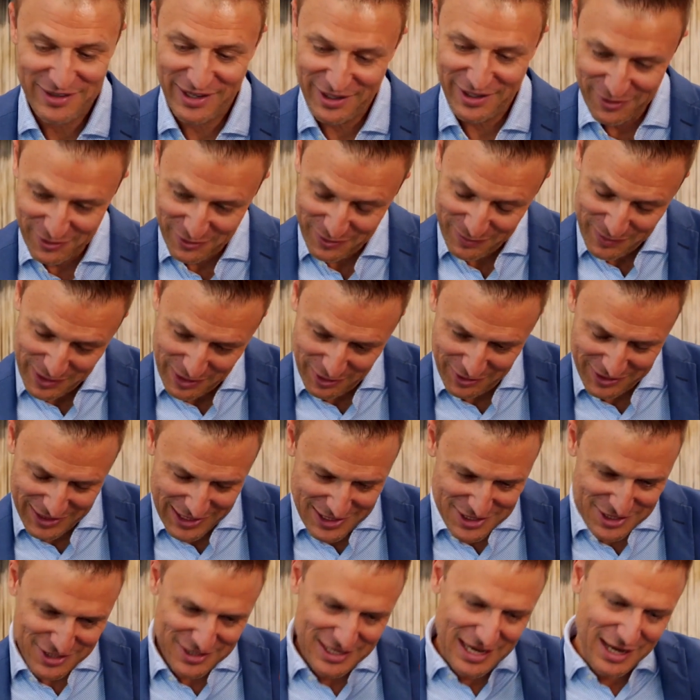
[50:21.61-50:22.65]
It'll
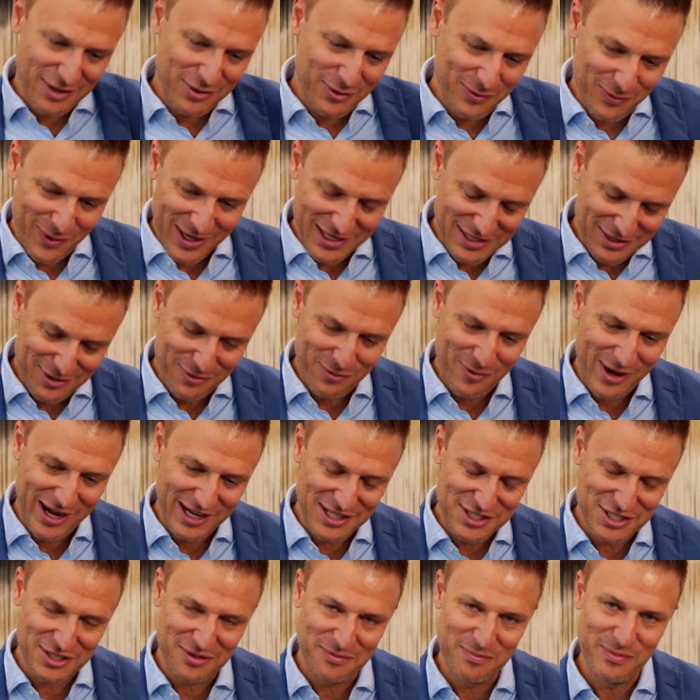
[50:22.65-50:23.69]
get you down the right
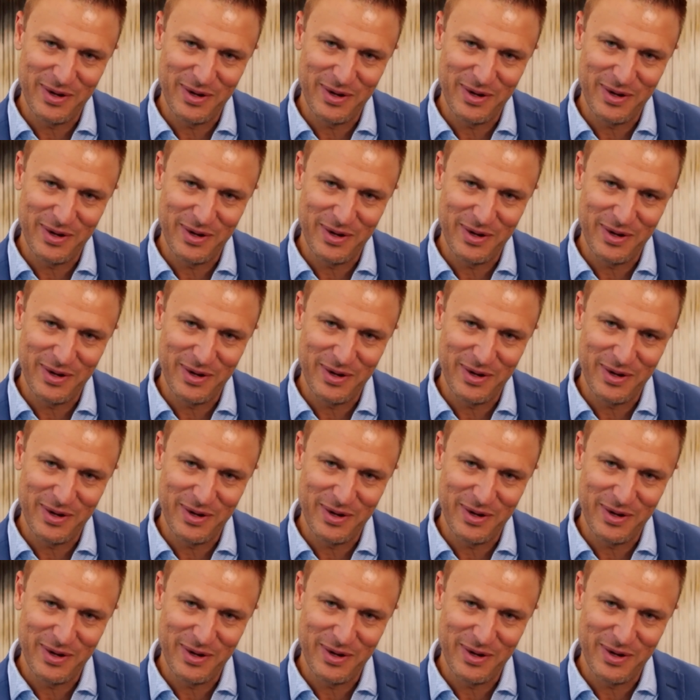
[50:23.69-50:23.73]
direction.